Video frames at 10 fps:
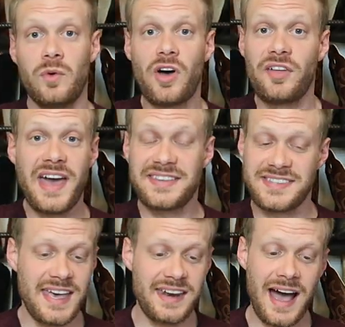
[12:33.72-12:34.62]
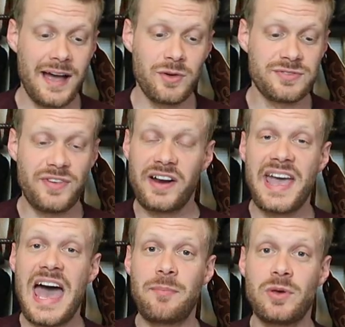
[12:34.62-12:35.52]
With all that said, I was
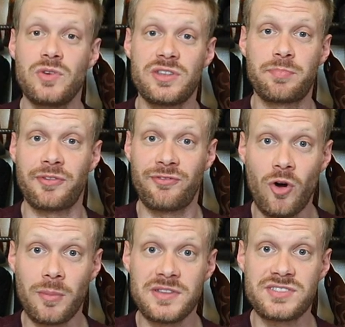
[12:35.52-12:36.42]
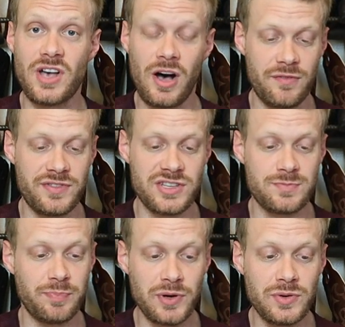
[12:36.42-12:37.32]
very happy with the performance of
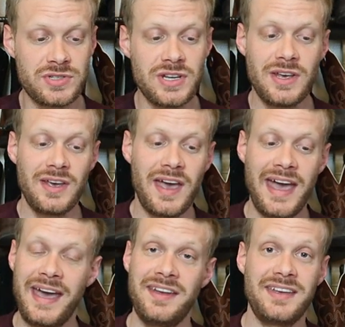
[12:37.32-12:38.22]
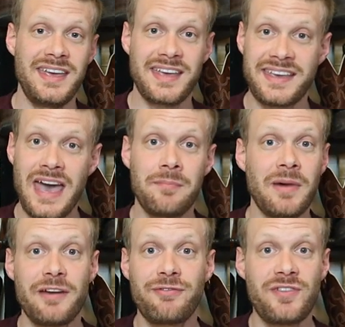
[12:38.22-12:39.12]
this boot, and it kept
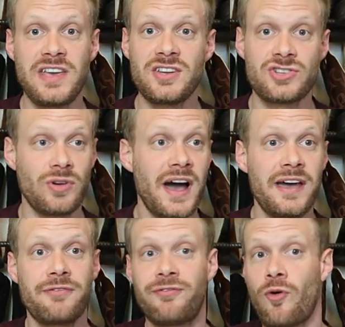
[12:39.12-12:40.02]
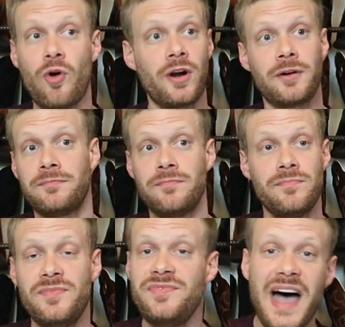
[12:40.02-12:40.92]
my feet dry for
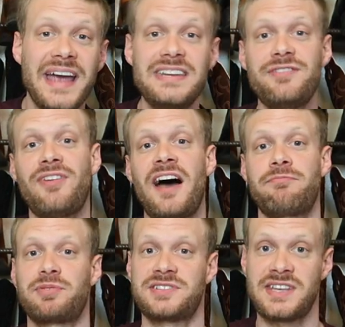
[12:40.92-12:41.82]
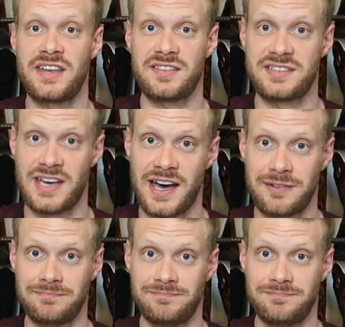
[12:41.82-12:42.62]
95% of the time.